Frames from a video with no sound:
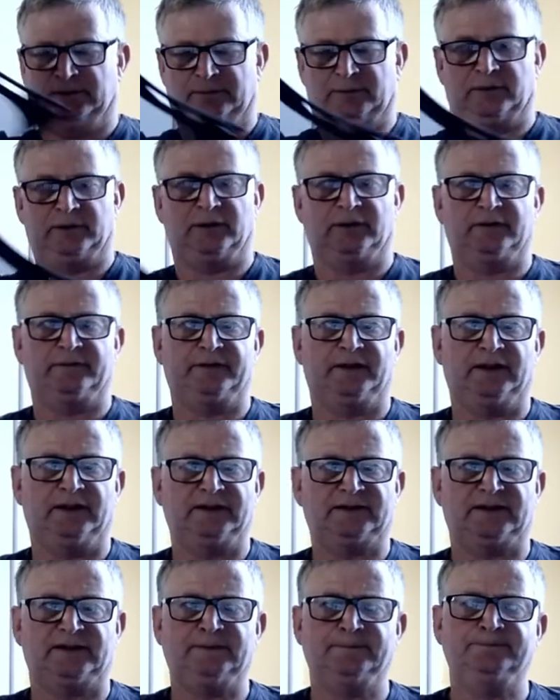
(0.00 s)
got the
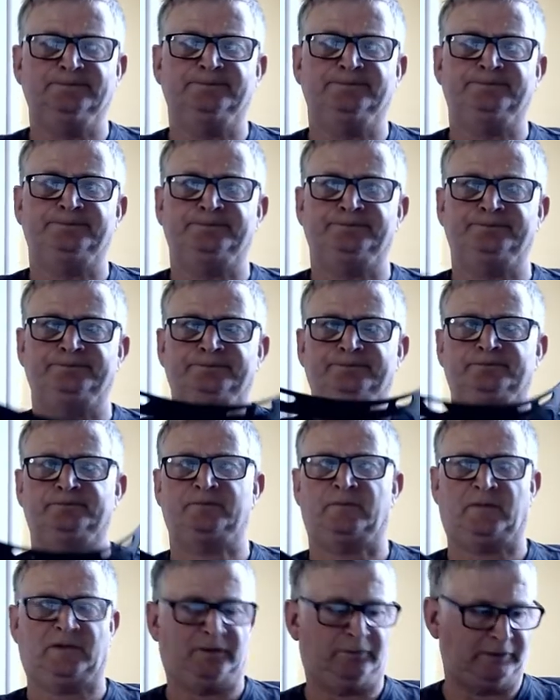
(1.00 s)
visor,
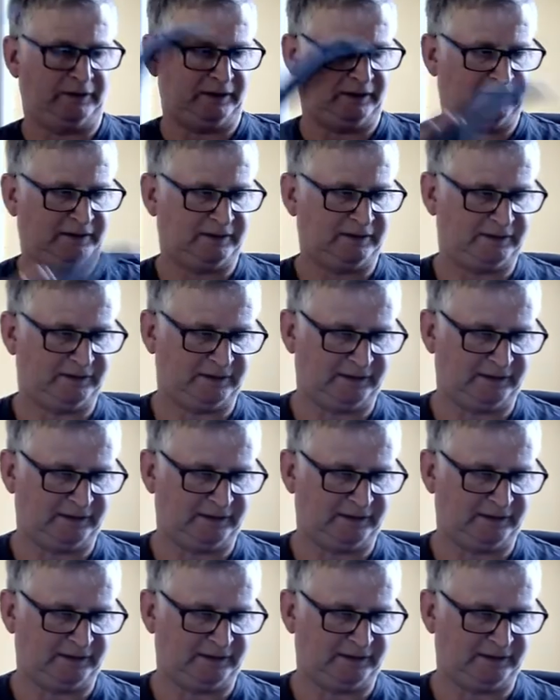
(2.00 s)
which